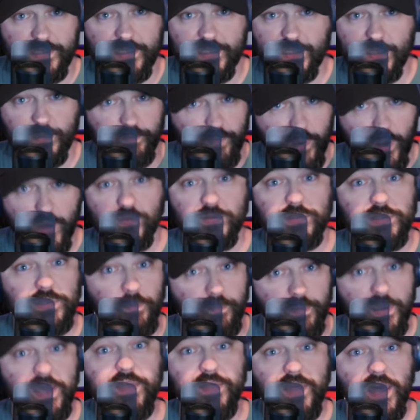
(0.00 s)
It's supposed
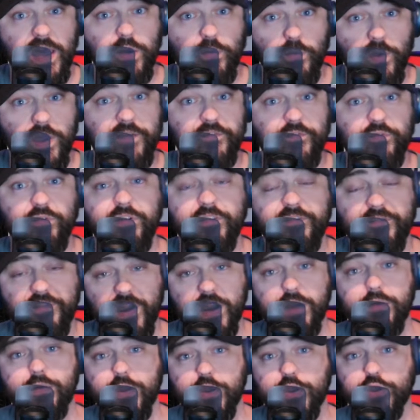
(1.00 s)
to be that way for a
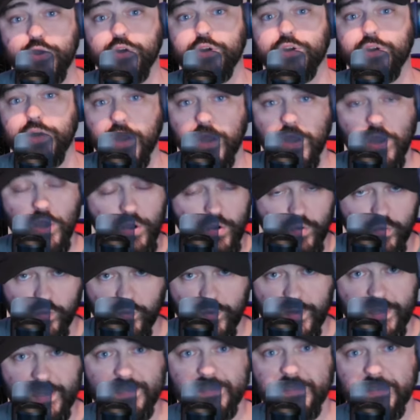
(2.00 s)
very good
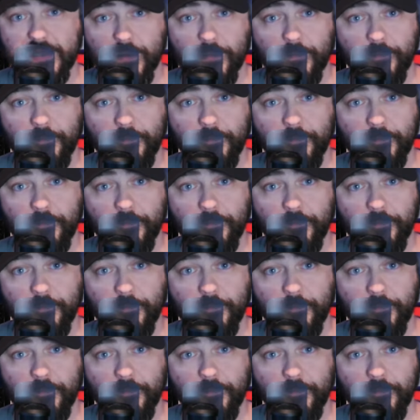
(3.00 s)
reason.